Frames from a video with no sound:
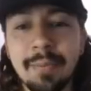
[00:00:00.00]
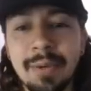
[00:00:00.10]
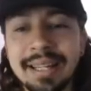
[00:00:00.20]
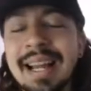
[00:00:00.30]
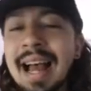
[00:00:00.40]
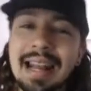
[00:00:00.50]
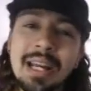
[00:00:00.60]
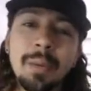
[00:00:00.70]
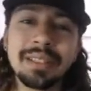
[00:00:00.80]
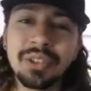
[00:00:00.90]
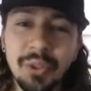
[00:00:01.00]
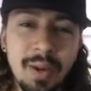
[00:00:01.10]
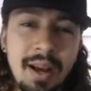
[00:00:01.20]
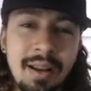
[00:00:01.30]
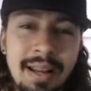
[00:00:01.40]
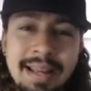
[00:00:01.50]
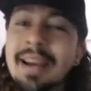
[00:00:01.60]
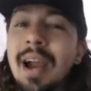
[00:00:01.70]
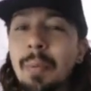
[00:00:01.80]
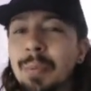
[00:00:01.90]
week a little bit too early.
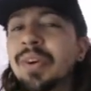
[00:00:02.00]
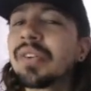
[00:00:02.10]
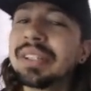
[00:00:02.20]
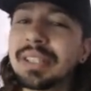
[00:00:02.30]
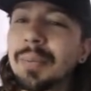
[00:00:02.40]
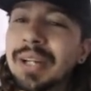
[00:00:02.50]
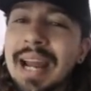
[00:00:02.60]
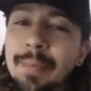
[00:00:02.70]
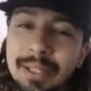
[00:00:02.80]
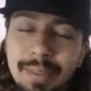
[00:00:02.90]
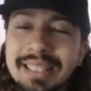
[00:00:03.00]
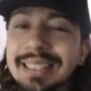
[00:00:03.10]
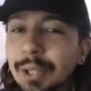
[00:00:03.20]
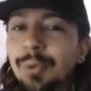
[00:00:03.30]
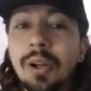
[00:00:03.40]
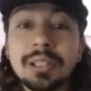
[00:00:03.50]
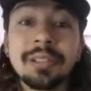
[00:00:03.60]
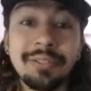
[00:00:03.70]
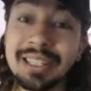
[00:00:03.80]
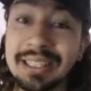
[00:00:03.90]
And when we've got these double game weeks where there's still lots of
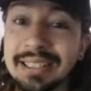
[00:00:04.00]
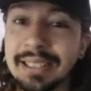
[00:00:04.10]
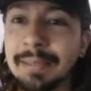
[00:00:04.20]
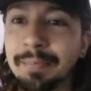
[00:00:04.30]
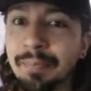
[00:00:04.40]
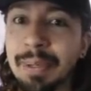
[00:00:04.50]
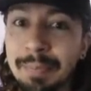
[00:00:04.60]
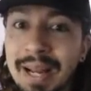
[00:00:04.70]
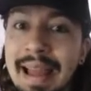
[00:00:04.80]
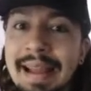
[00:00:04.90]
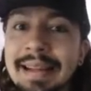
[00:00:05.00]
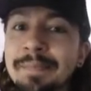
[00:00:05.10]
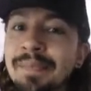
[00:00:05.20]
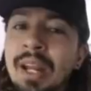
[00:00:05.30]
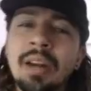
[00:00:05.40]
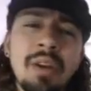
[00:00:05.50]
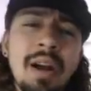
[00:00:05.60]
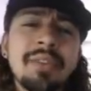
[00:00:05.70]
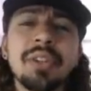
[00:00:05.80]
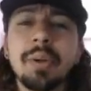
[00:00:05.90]
fixtures to be played, I'd
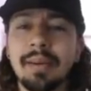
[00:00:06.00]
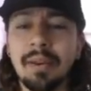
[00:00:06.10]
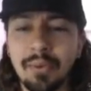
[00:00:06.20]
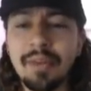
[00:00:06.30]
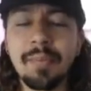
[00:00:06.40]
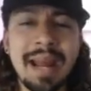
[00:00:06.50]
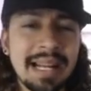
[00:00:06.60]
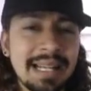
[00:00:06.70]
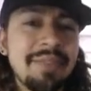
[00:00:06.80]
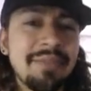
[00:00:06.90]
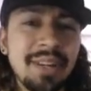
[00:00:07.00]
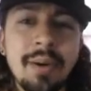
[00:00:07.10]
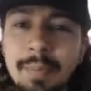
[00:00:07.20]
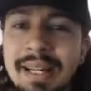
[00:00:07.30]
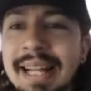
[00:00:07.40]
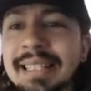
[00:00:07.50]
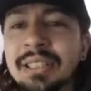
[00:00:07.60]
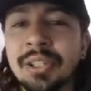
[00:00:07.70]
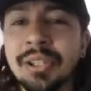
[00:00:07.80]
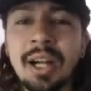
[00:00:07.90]
rather do it. I'd rather make that video a little bit later
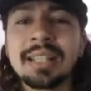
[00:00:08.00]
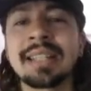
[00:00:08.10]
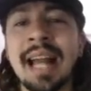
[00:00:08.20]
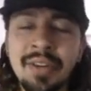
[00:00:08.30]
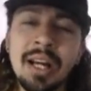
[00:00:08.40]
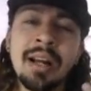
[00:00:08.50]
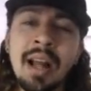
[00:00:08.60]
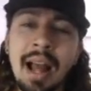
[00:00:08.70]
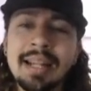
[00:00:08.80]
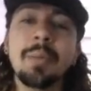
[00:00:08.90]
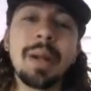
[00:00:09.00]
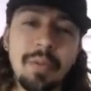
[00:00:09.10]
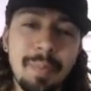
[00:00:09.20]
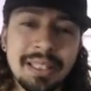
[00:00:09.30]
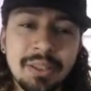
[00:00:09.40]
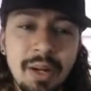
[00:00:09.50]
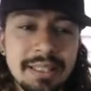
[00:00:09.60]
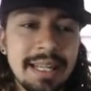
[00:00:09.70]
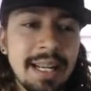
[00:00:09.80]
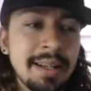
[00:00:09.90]
so you guys have a little bit of a better
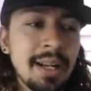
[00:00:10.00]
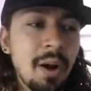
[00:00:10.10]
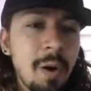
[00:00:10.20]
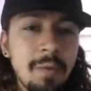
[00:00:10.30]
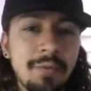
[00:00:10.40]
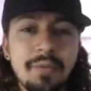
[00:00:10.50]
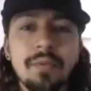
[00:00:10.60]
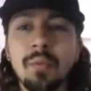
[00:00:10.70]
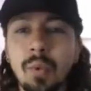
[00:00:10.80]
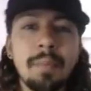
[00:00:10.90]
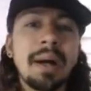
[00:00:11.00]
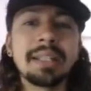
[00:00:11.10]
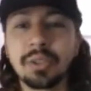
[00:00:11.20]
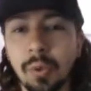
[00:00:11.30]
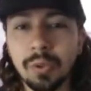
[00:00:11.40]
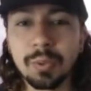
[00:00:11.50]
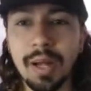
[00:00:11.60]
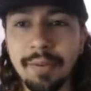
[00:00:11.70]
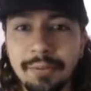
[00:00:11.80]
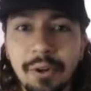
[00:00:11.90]
idea of what my scores
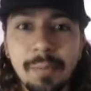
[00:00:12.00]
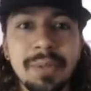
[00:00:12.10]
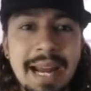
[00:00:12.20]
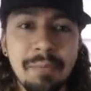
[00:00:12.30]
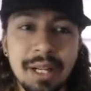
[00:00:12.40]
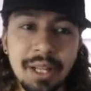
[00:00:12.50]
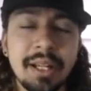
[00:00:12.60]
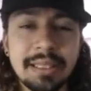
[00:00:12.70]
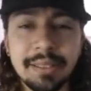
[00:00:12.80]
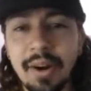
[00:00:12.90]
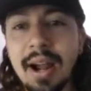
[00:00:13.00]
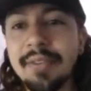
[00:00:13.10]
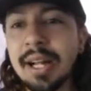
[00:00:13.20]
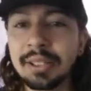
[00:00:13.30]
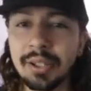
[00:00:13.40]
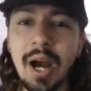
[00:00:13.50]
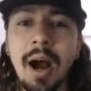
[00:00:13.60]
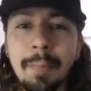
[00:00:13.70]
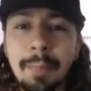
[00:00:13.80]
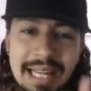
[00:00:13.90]
were from game week 35. So I'll
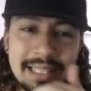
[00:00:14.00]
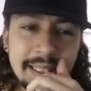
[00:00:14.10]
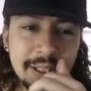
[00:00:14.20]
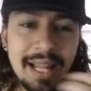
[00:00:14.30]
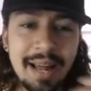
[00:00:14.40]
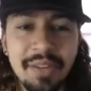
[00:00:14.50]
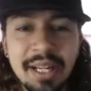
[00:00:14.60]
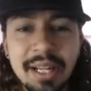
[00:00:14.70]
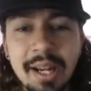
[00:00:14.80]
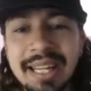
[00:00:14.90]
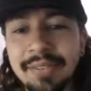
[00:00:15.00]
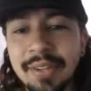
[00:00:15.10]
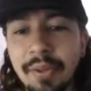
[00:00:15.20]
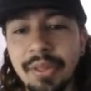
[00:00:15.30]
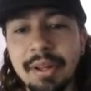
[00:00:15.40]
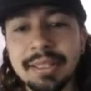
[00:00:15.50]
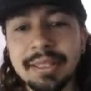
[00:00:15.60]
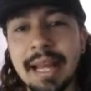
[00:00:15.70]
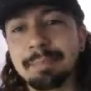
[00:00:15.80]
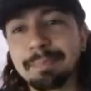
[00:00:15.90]
potentially do that video even on
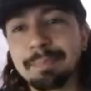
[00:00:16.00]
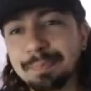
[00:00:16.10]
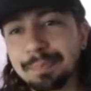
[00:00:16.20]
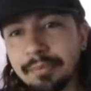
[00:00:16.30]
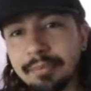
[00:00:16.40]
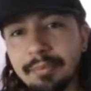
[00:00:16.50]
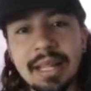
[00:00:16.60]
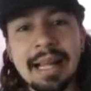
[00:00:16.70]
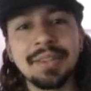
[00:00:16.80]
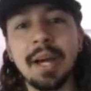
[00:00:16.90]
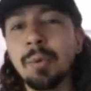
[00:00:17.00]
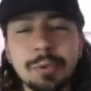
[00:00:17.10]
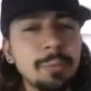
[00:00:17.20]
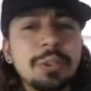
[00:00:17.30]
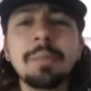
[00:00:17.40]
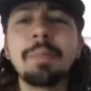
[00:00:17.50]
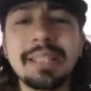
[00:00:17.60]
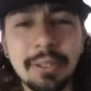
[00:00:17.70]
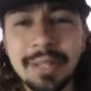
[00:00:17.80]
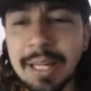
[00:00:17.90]
Thursday. And we'll do buy,
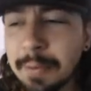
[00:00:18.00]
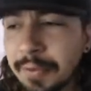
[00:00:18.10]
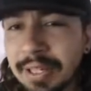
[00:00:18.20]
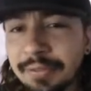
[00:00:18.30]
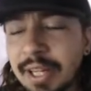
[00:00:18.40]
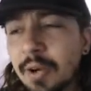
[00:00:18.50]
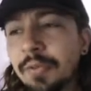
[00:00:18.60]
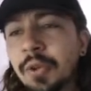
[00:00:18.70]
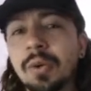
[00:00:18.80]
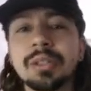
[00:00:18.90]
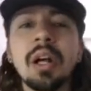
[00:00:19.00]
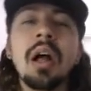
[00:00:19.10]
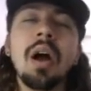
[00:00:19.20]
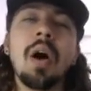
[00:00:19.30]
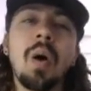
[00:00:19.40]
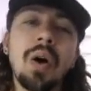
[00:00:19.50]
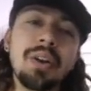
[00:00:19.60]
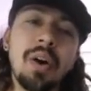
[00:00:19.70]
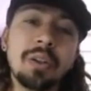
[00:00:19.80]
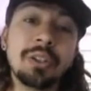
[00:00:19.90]
sell, keep, avoid video, of course,
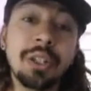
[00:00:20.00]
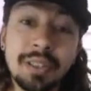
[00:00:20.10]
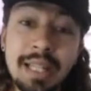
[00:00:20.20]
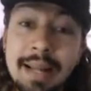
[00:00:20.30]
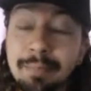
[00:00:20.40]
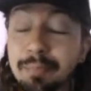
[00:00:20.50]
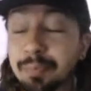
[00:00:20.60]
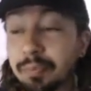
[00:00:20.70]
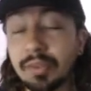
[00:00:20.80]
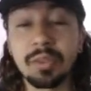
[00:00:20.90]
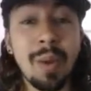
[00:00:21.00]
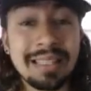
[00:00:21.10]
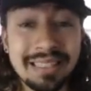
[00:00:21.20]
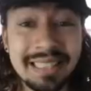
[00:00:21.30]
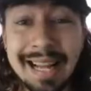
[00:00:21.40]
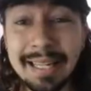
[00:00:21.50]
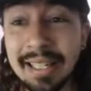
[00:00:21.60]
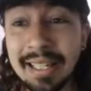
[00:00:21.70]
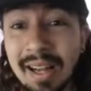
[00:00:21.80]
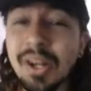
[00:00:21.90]
on Tuesday. Wednesday,
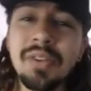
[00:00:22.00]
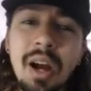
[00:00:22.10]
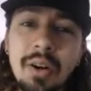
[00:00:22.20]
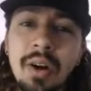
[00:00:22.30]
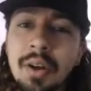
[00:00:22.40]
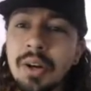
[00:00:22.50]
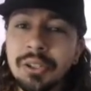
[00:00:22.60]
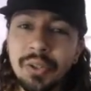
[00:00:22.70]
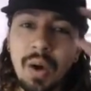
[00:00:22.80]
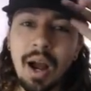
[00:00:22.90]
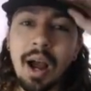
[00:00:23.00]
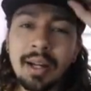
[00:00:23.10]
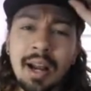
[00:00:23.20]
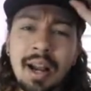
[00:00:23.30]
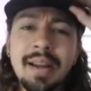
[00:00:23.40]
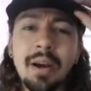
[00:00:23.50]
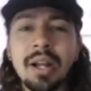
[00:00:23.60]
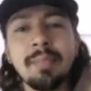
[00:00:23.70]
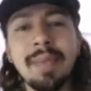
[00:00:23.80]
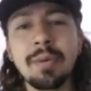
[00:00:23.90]
don't know. I'm not sure. I kind of, in many